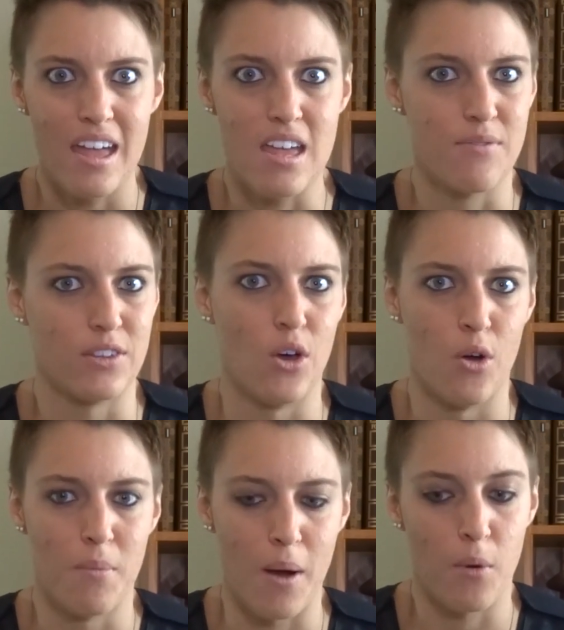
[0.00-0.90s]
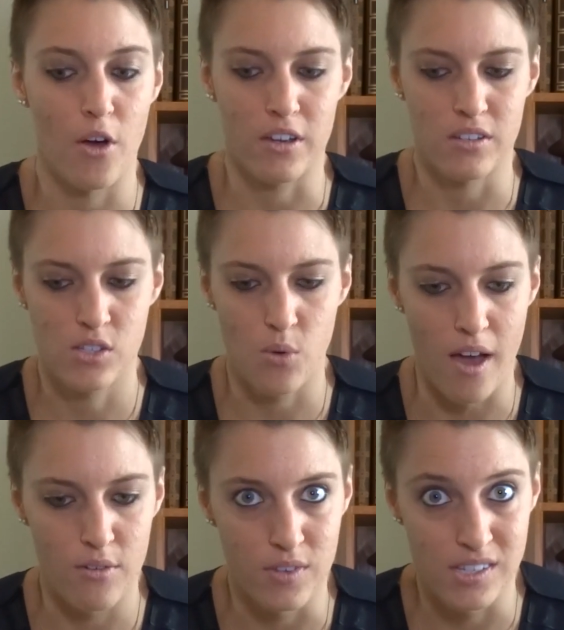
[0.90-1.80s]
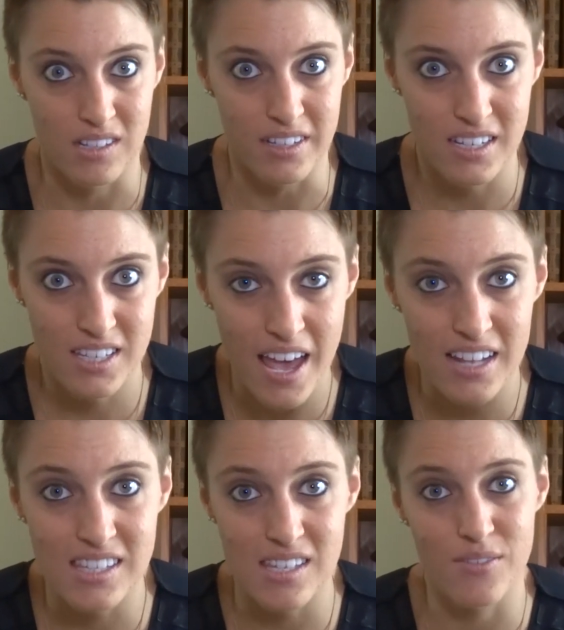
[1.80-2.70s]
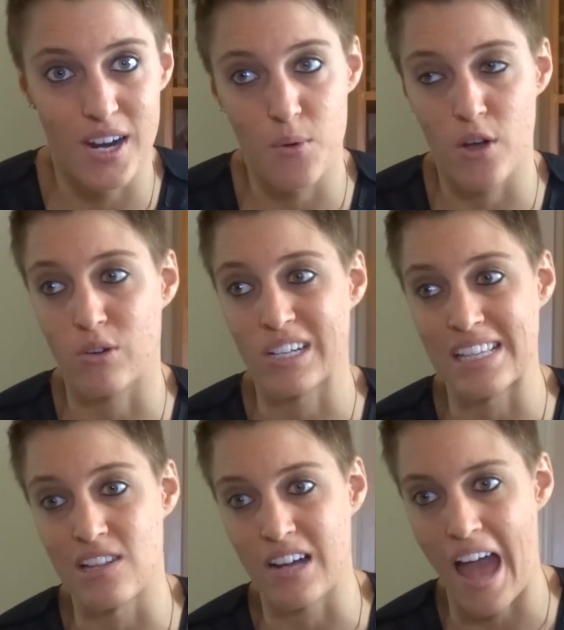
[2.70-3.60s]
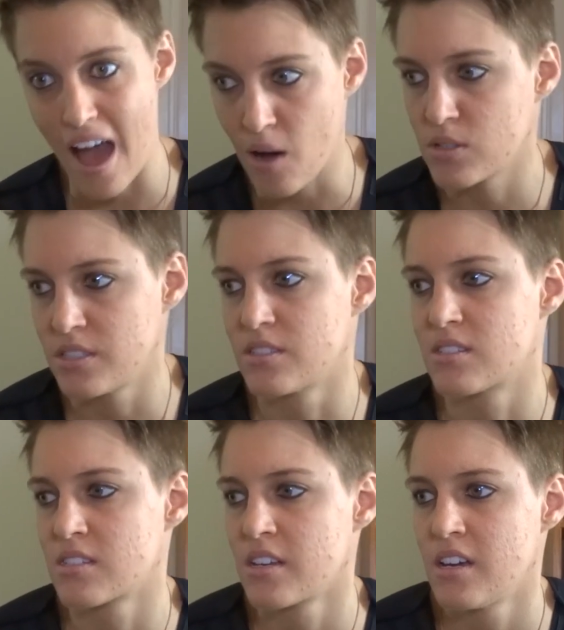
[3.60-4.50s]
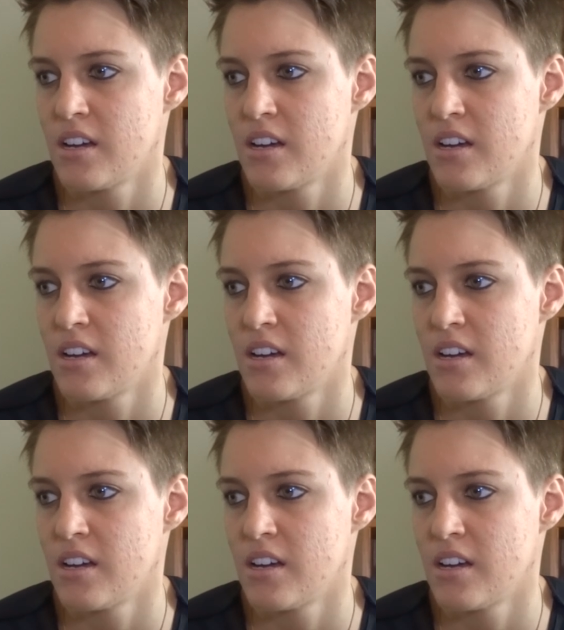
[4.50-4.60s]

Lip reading: even though my work is quite physically intensive and I work really long hours.